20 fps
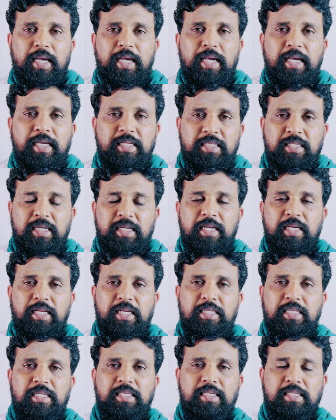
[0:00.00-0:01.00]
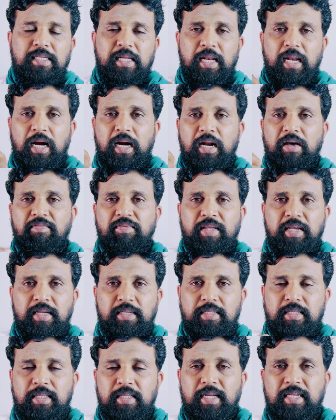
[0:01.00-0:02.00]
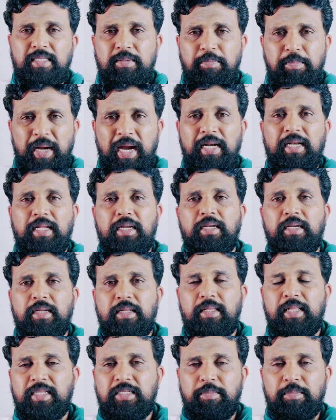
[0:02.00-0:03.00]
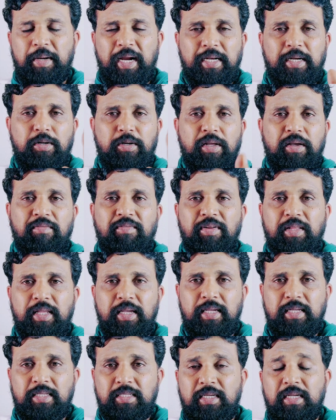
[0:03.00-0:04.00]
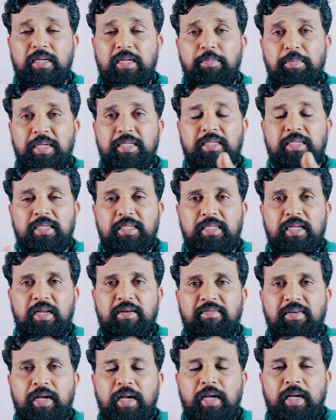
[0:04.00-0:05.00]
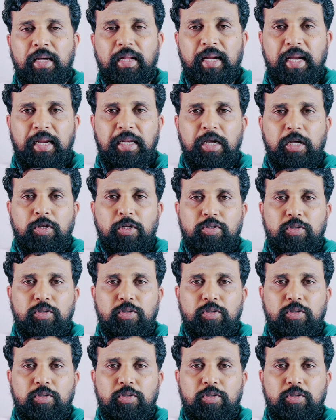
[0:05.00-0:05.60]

History teaches us a lot of things. There is a pattern. There is a pattern to everything. History repeats itself, right?